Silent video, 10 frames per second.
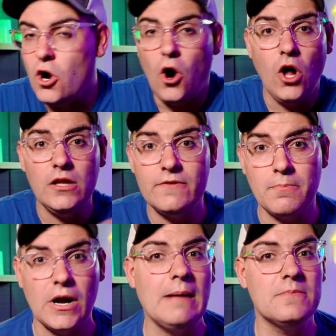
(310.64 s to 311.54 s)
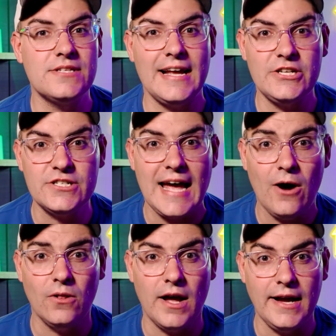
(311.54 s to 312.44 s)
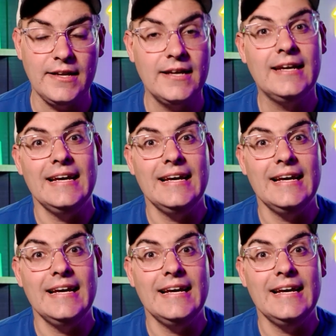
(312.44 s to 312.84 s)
to all of the problems that I just outlined